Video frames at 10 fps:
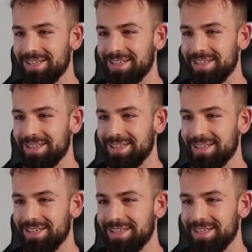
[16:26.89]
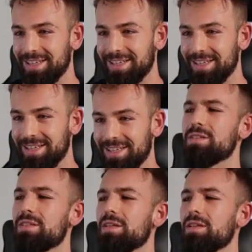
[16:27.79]
everybody
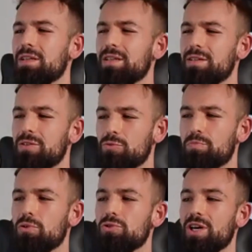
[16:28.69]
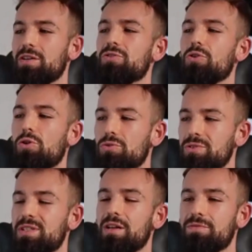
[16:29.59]
feels you project your own
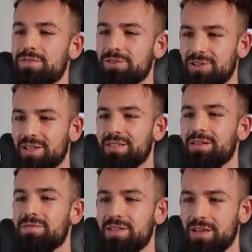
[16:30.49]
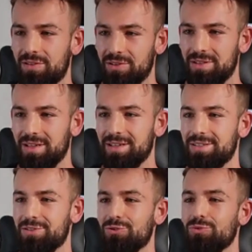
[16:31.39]
selfishness,
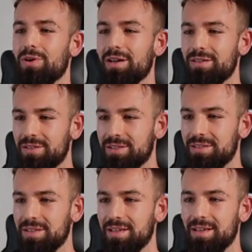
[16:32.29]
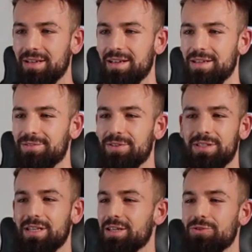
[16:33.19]
self-centeredness to others, and it feels
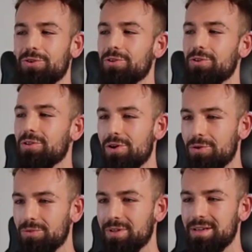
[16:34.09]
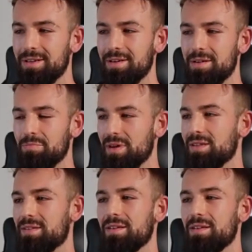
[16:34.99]
like you're all alone. But